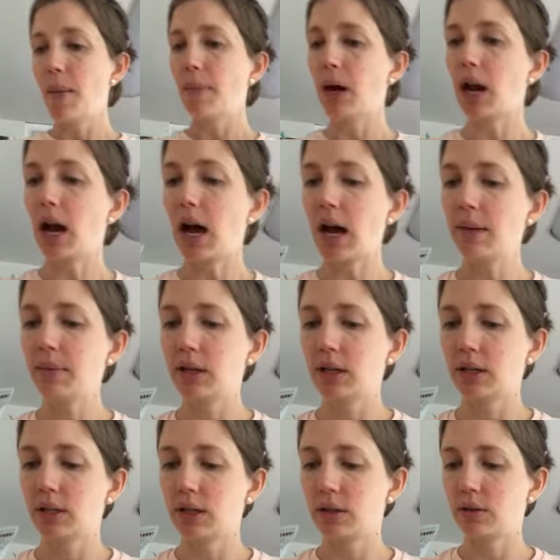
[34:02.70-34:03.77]
But I'm
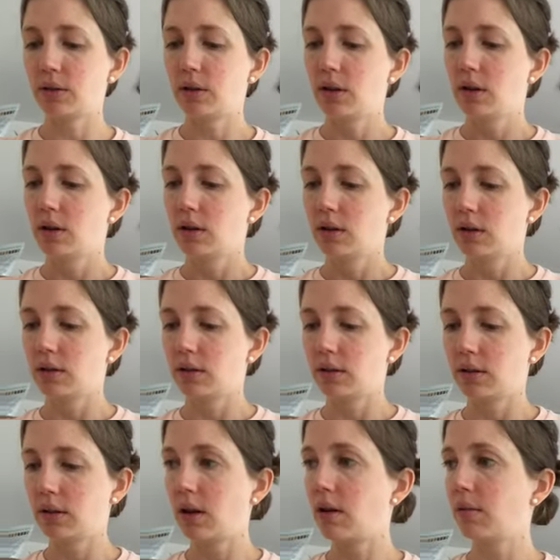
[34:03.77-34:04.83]
gonna do
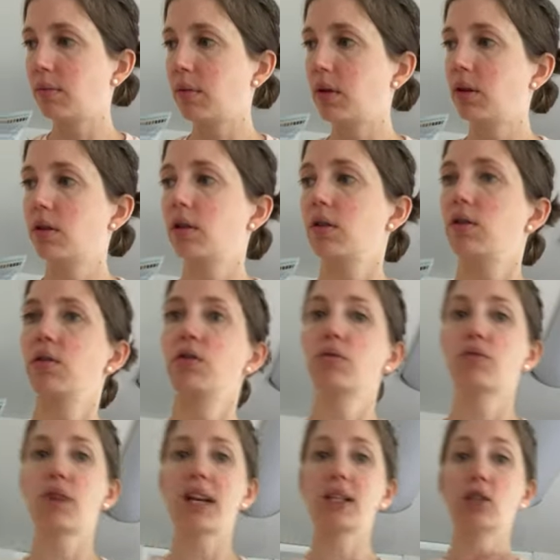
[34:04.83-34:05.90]
some
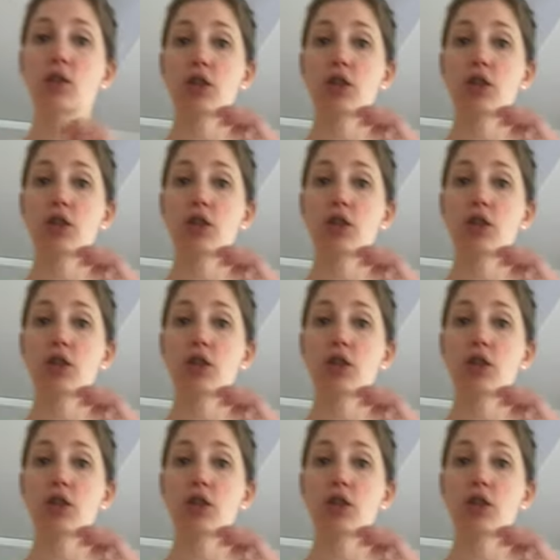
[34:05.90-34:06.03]
Rice